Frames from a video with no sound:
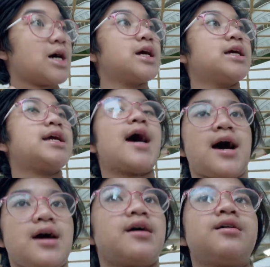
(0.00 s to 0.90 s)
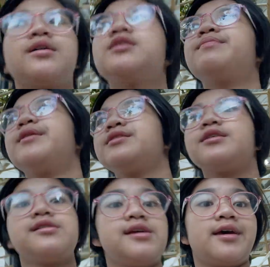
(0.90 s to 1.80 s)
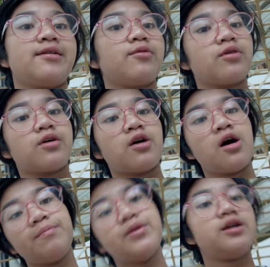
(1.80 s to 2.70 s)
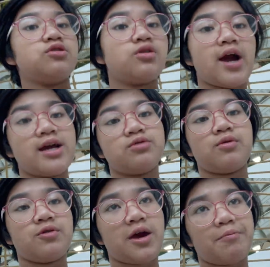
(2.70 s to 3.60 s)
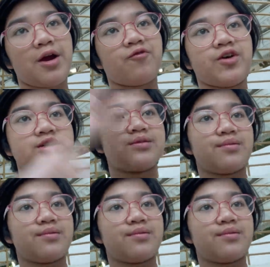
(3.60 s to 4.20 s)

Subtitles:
yeah, that's basically it. I'll update you guys when we get breakfast.